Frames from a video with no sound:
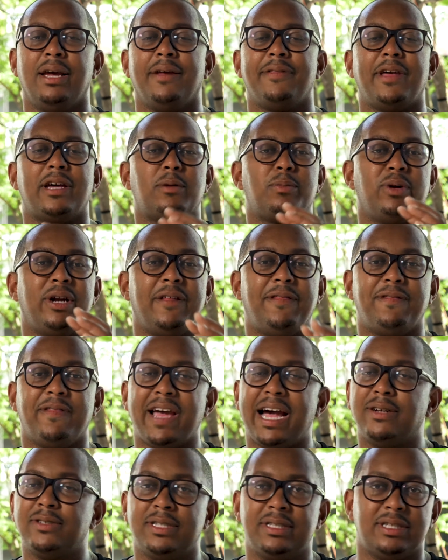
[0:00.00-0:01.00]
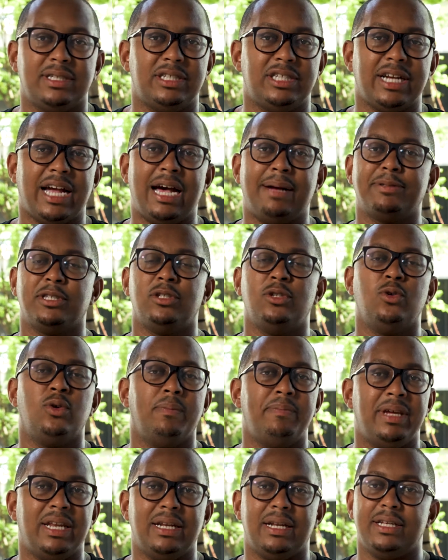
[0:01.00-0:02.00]
that'll bring thousands of jobs and new
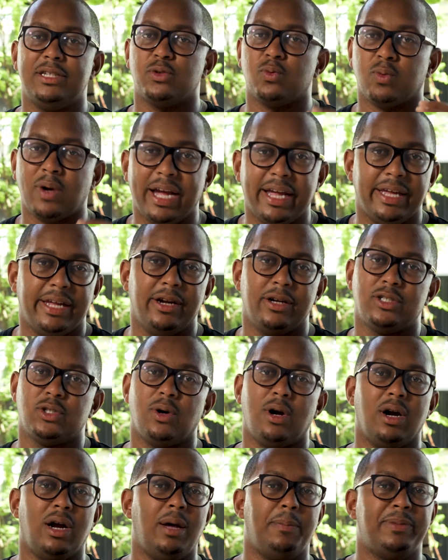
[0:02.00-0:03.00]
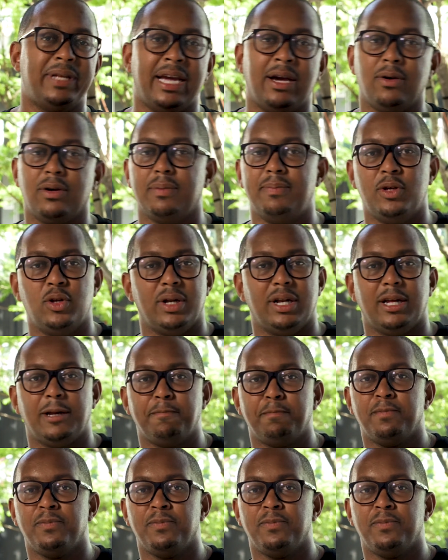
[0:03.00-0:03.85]
amenities right here to our Uptown community.